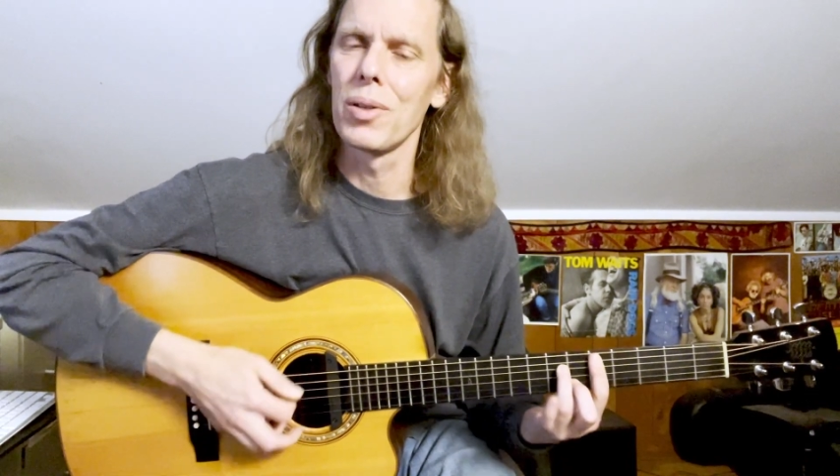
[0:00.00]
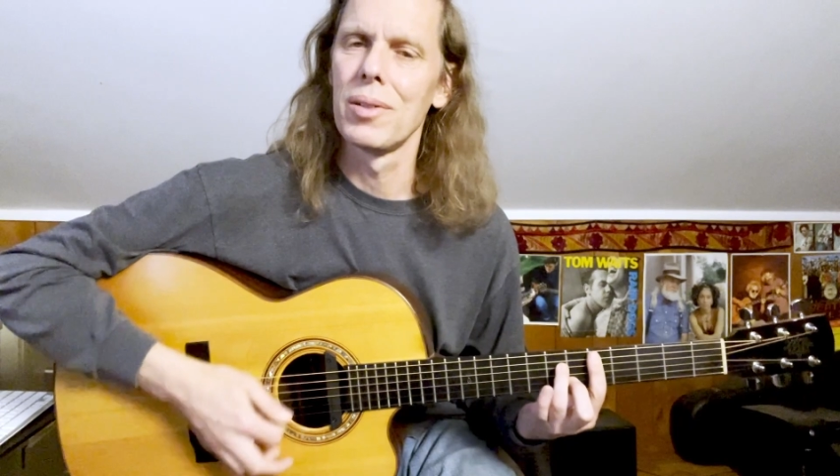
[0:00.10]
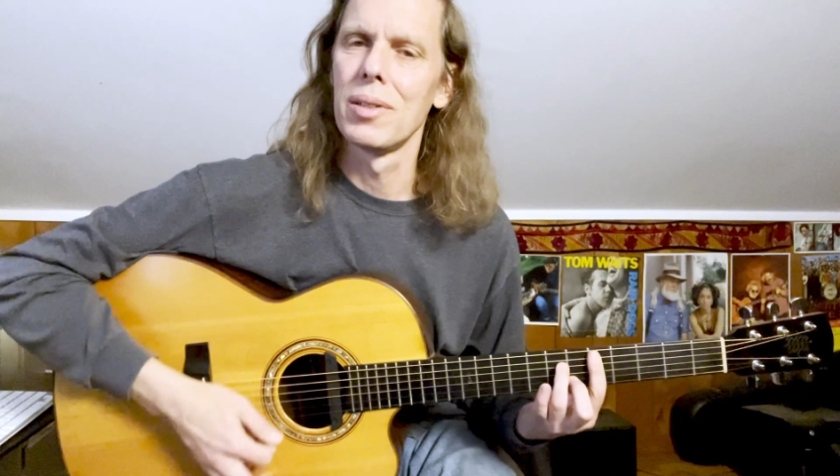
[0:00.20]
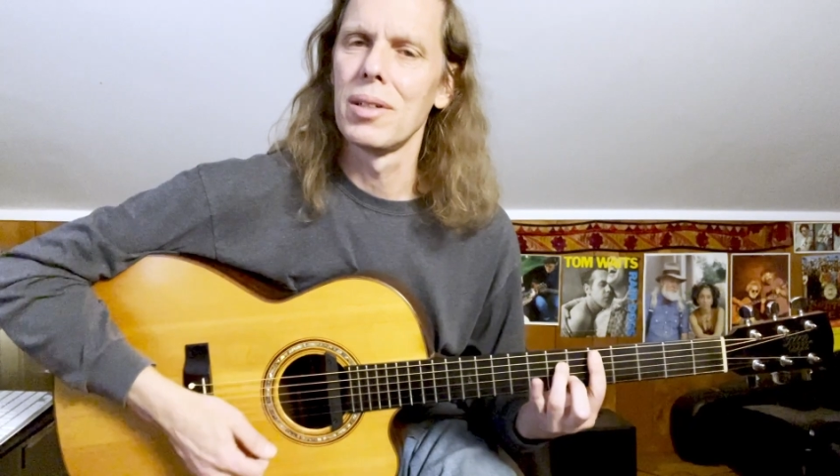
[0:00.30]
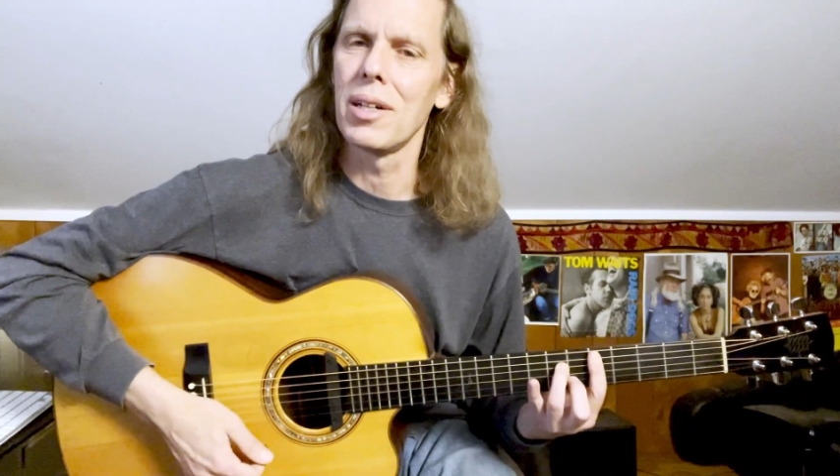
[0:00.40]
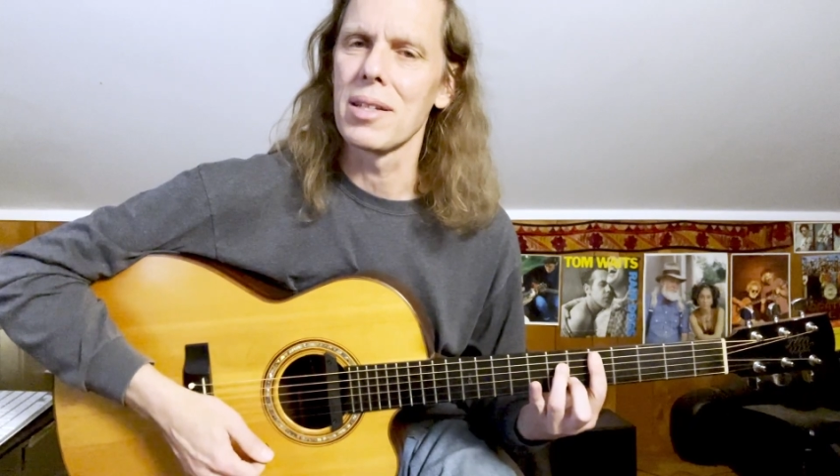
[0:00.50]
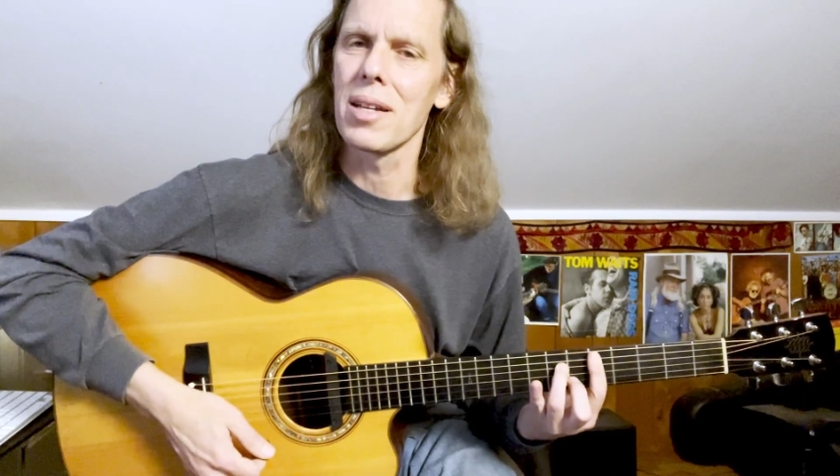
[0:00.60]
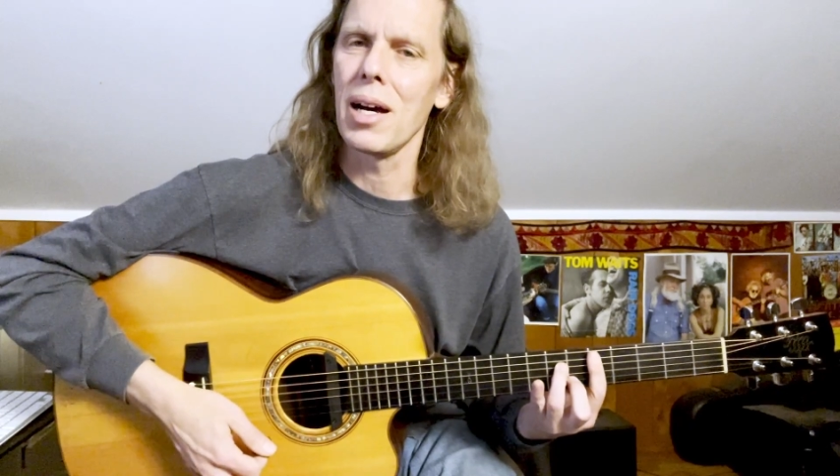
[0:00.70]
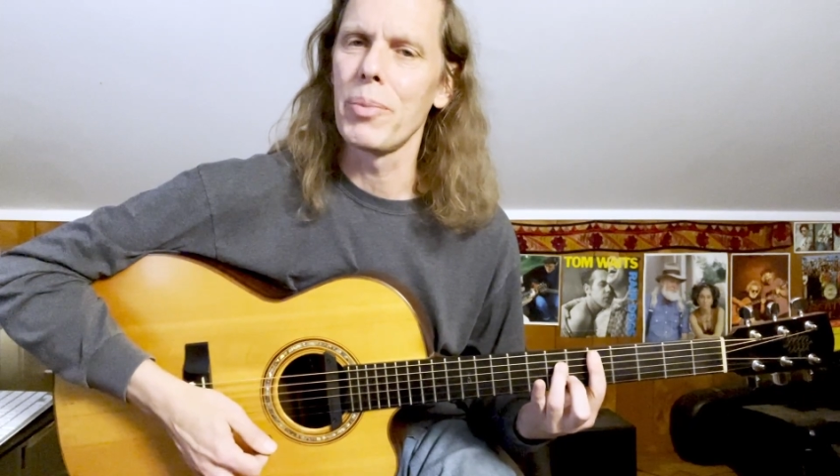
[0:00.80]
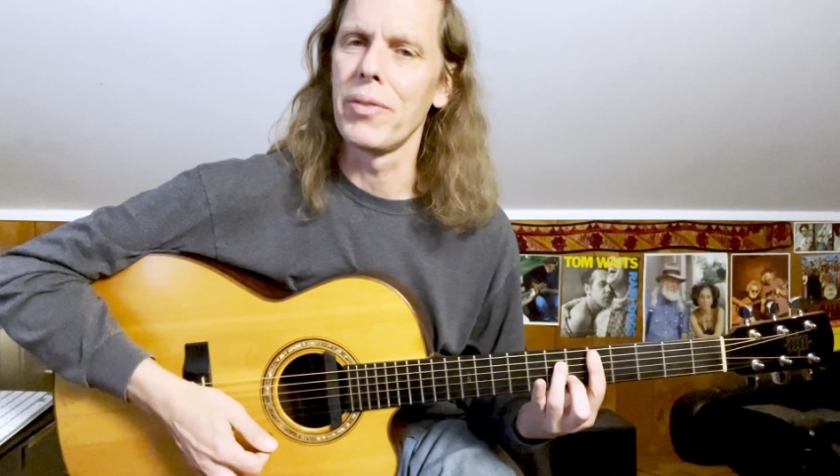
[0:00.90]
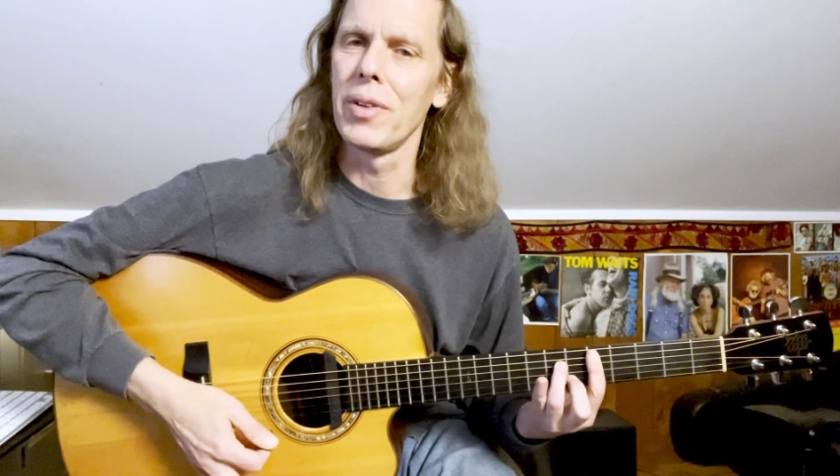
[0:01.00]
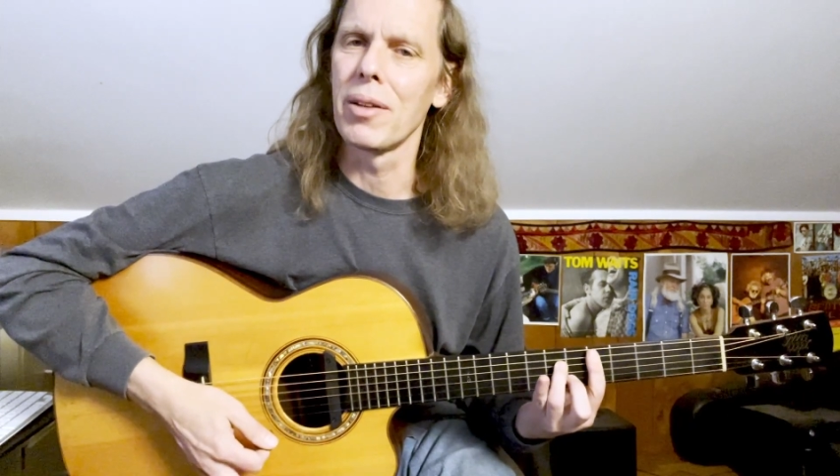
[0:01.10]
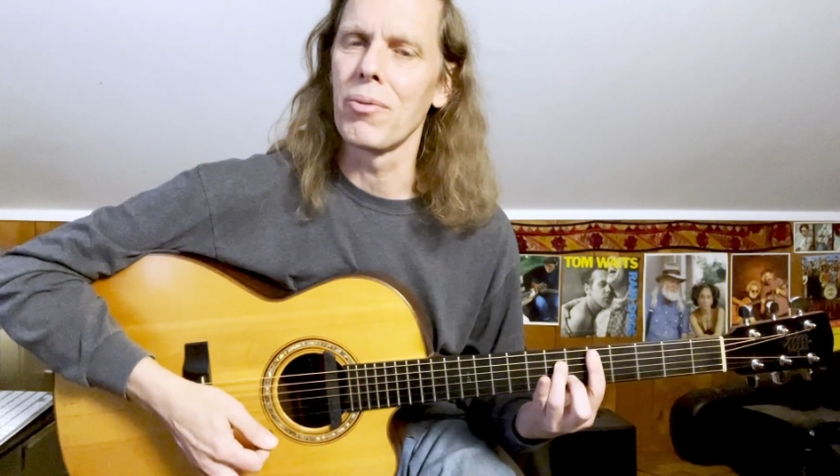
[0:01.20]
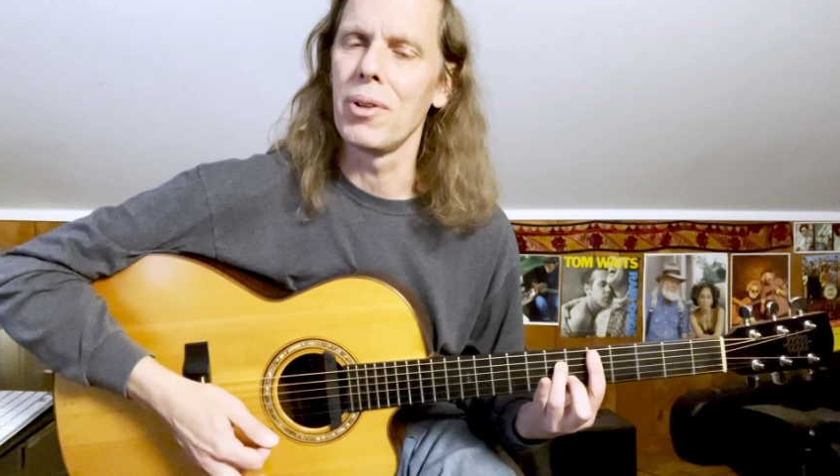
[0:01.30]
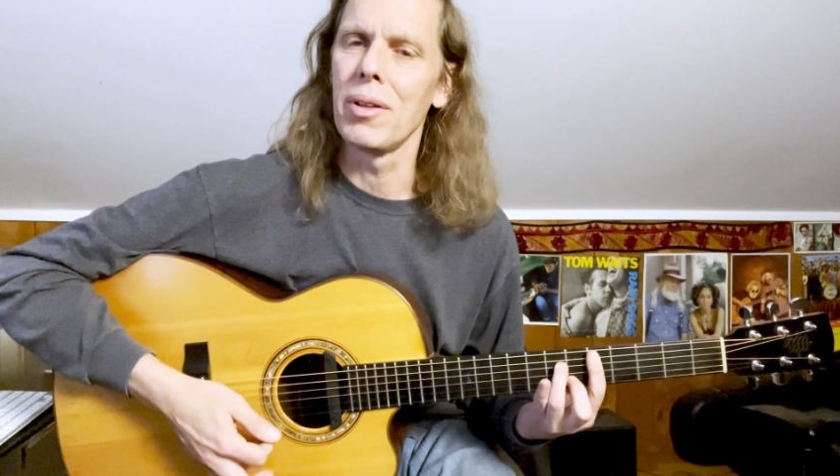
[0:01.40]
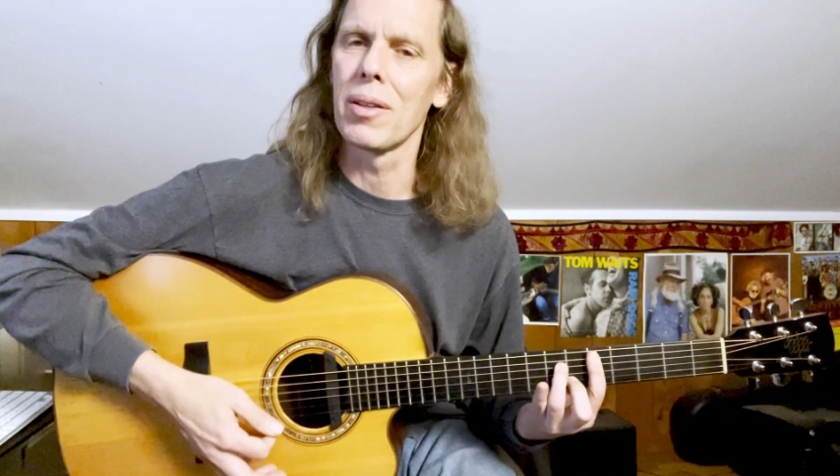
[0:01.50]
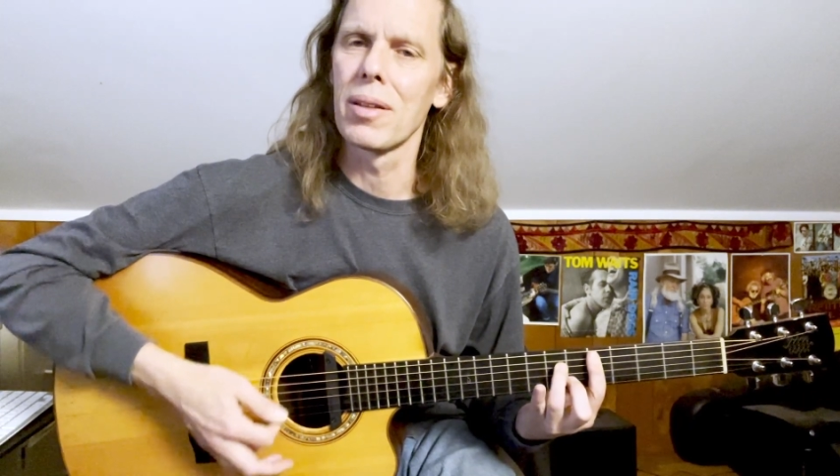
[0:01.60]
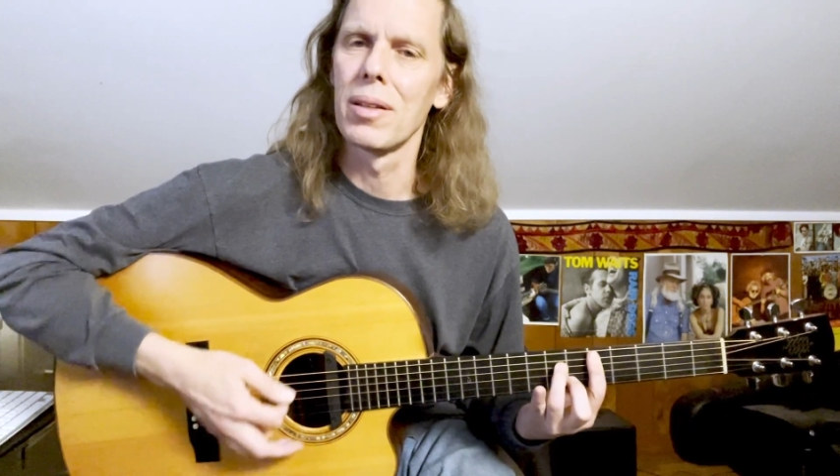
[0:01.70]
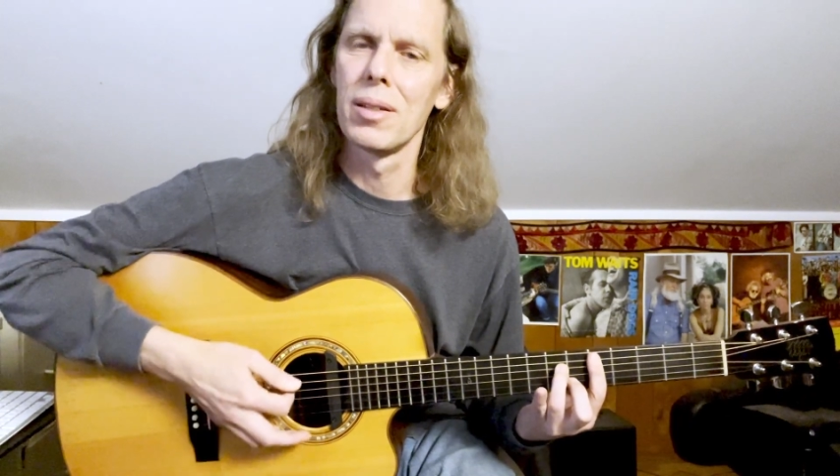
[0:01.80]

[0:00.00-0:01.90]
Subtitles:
on top of it with